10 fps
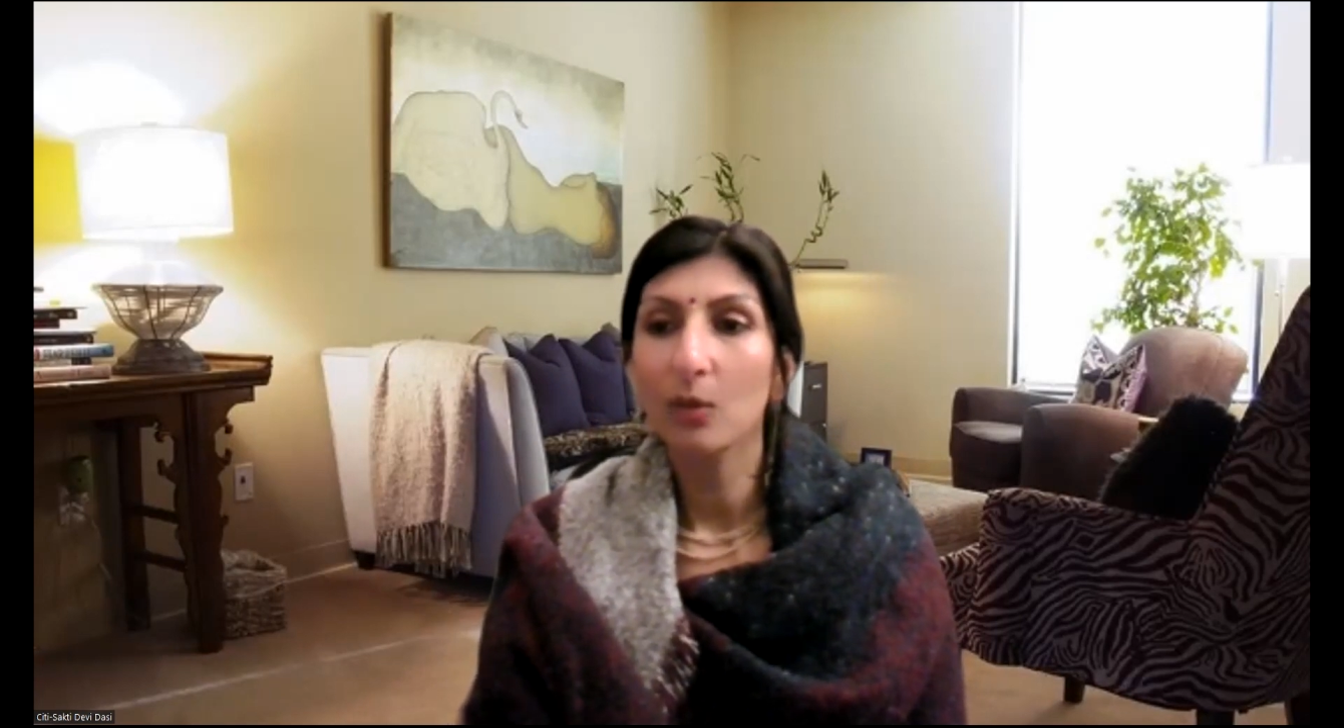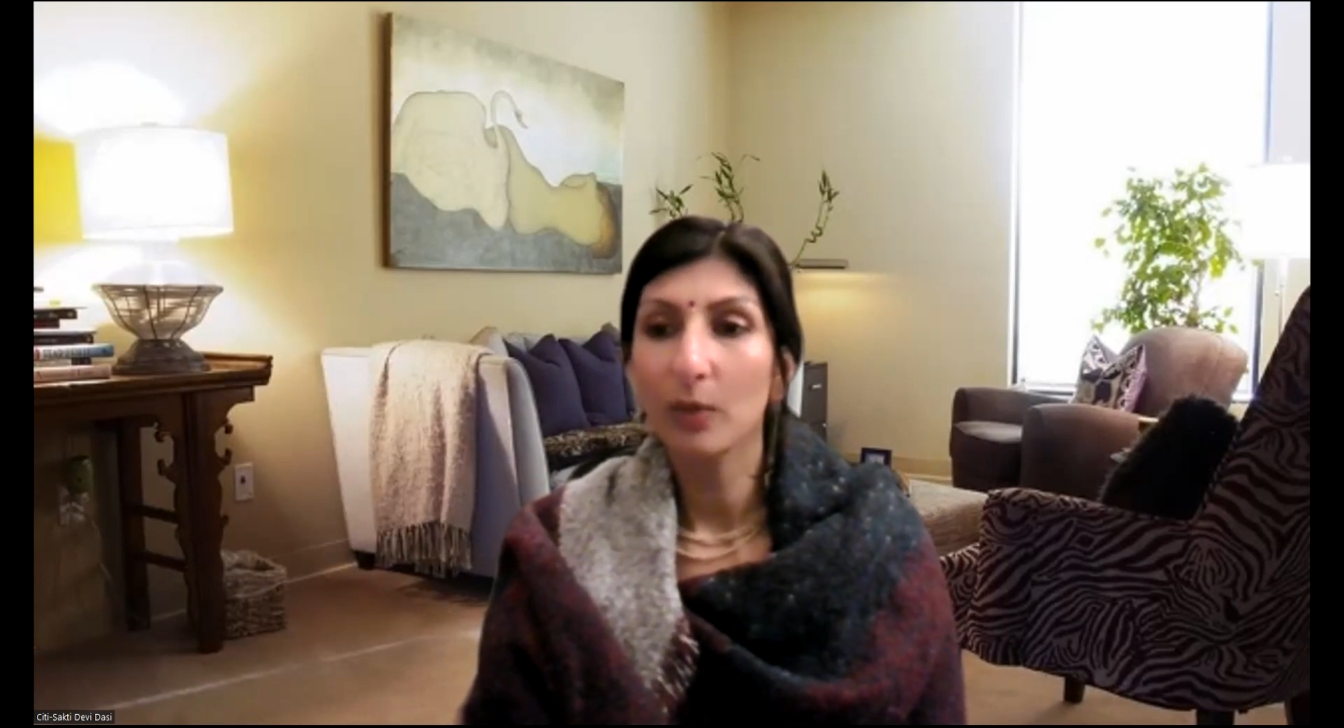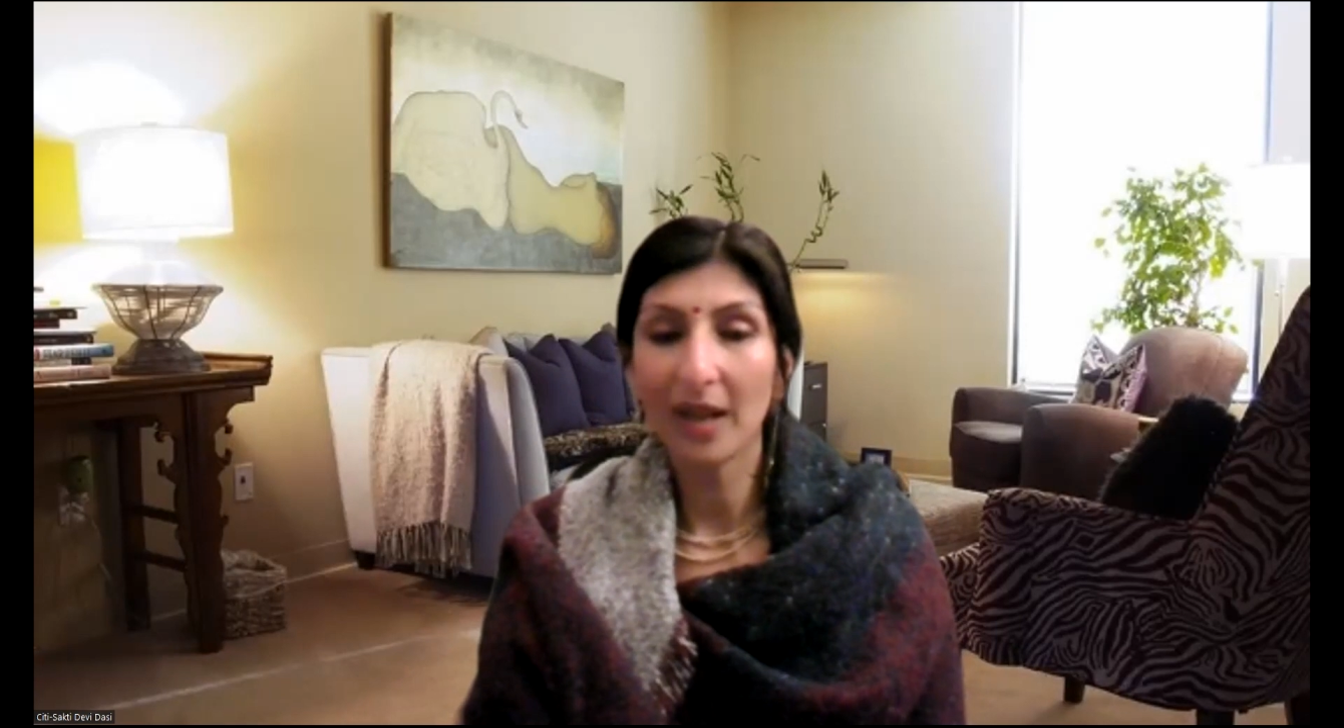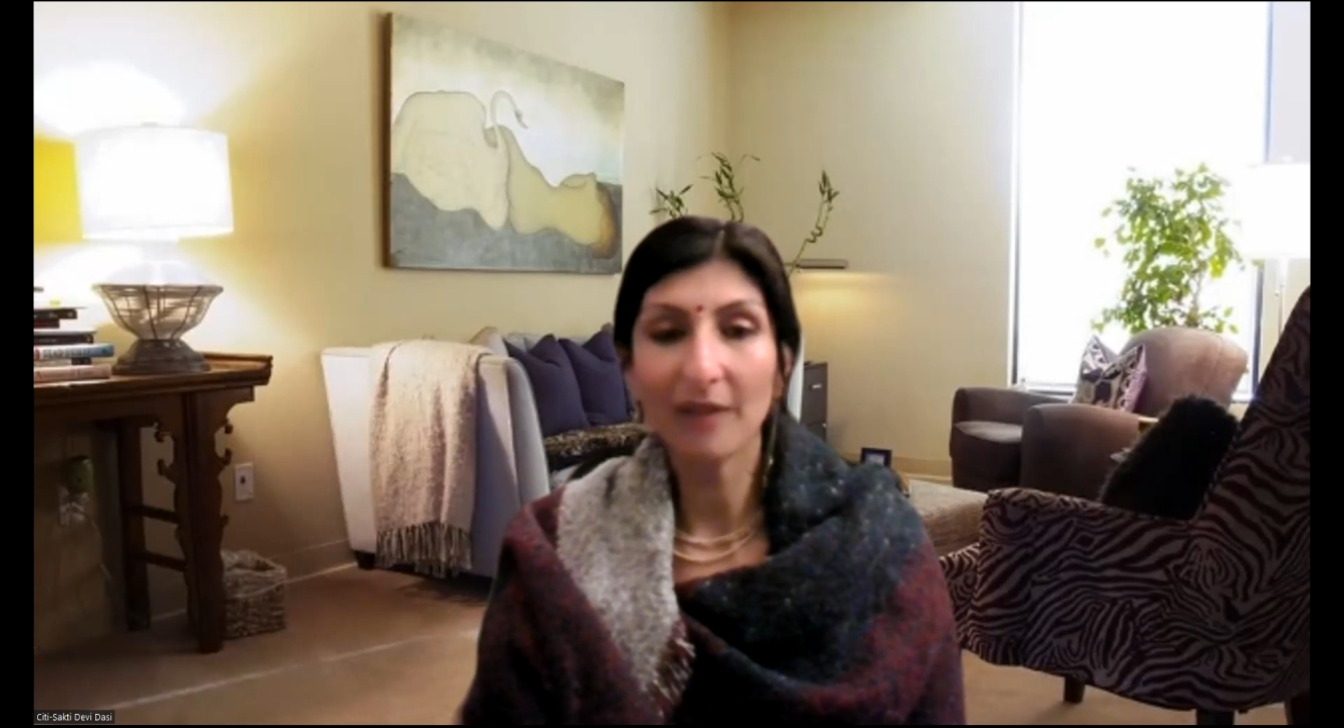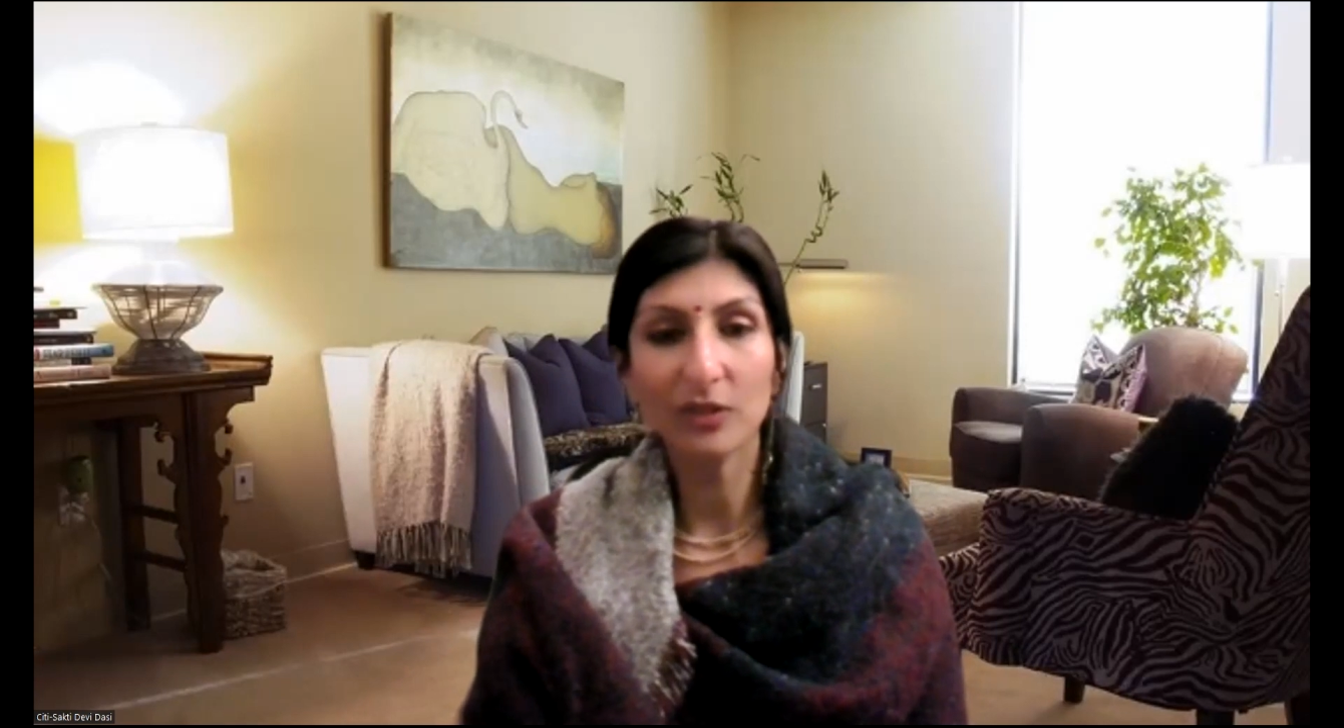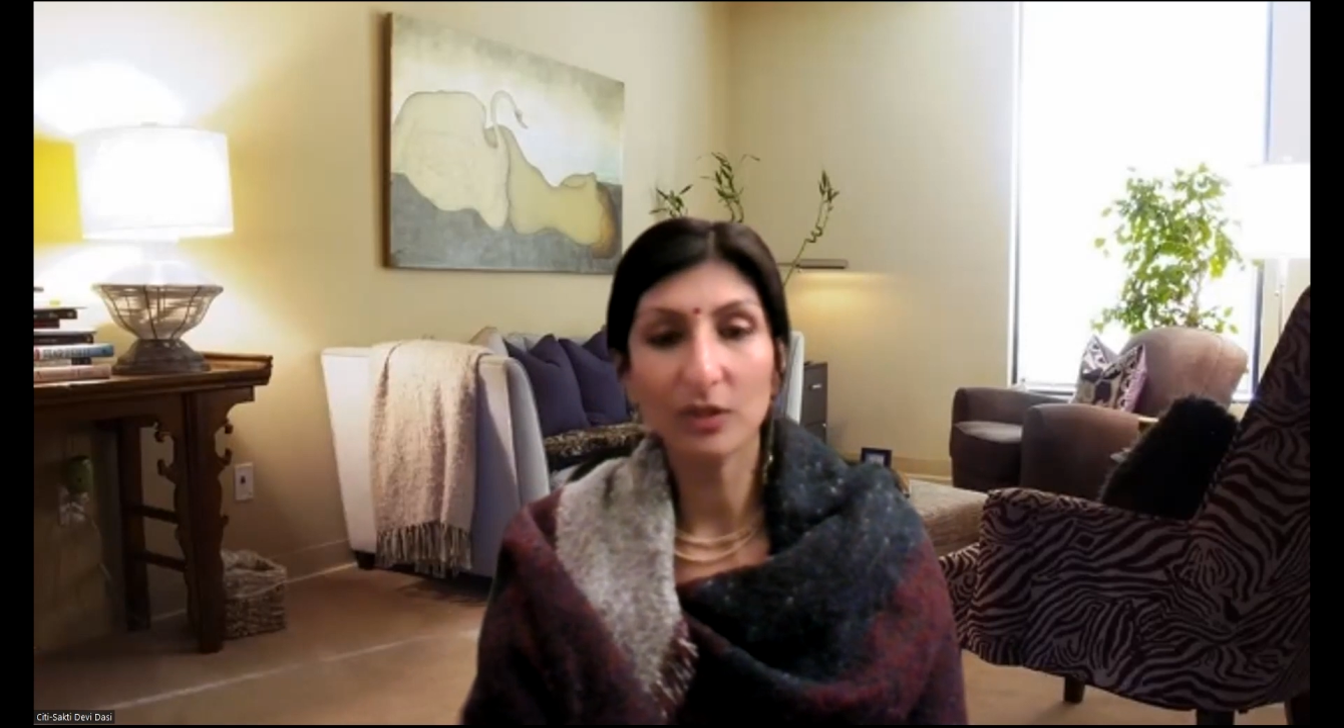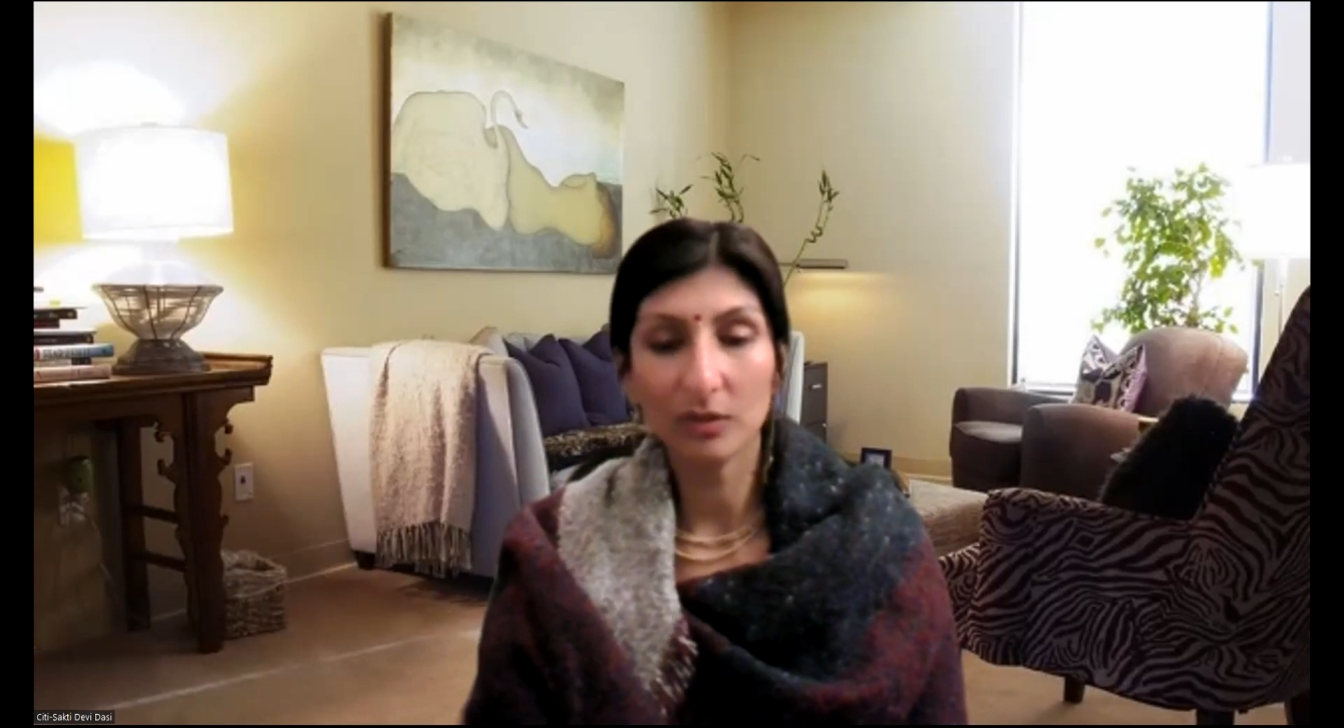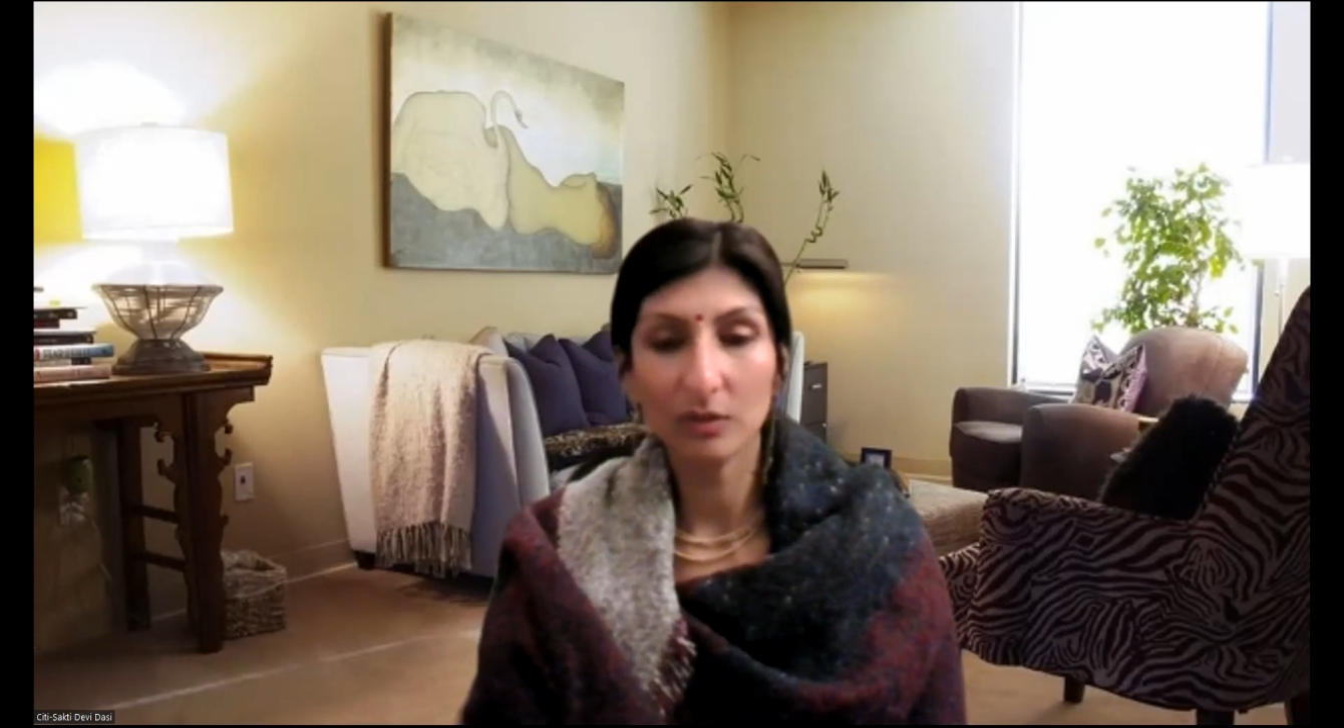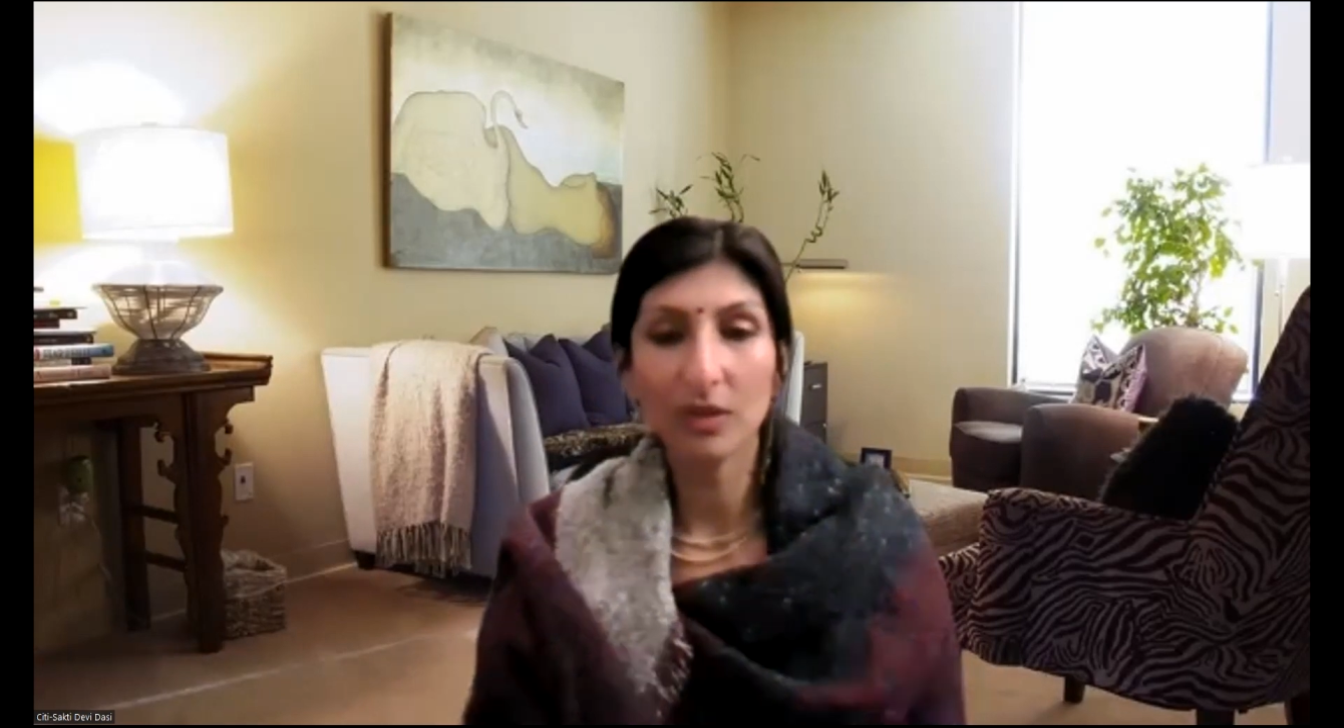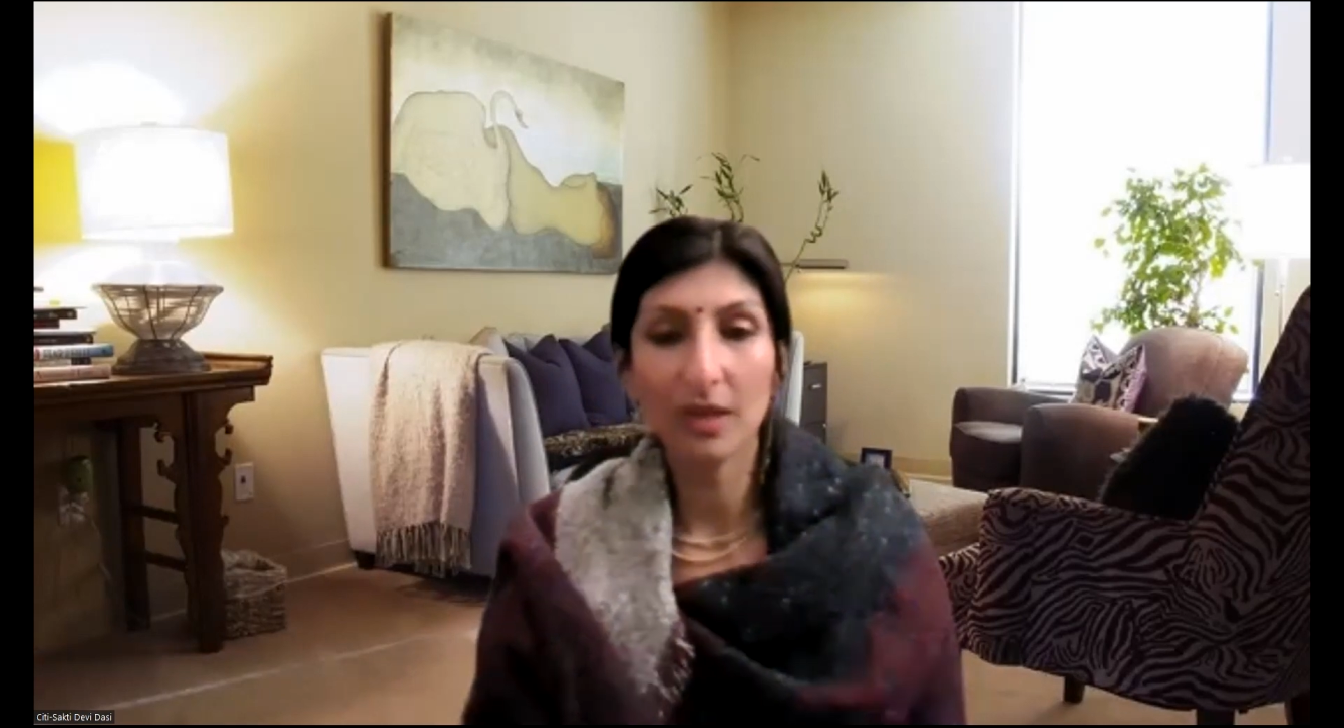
we have to use